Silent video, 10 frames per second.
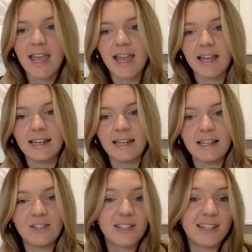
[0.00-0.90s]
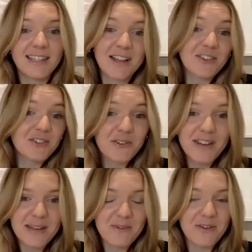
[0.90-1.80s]
And it's not true
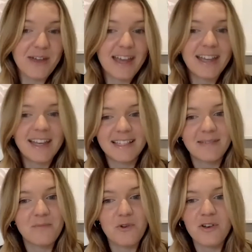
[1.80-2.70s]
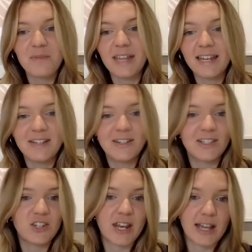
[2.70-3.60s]
anymore, right? It's more millennials and
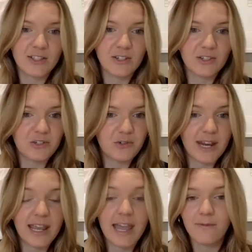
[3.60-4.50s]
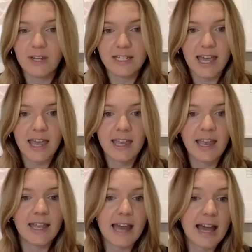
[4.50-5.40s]
Gen Xers are joining every day.
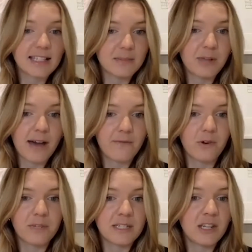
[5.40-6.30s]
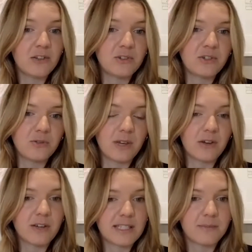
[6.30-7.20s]
And as the platform continues to
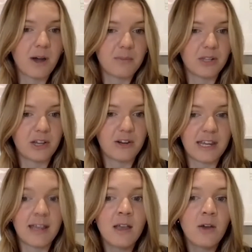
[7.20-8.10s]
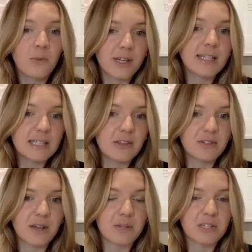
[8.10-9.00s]
increase in popularity, we're going to see those
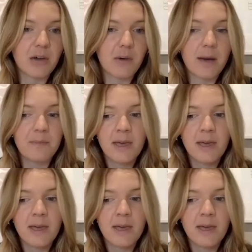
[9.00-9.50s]
numbers go up.